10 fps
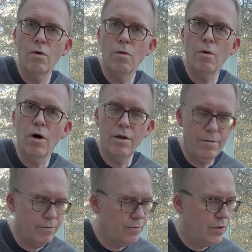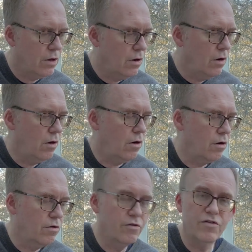1, or
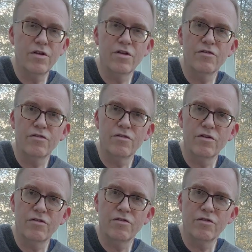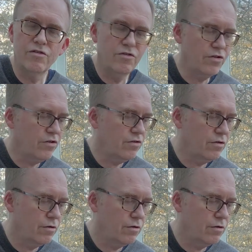do the 2 strings.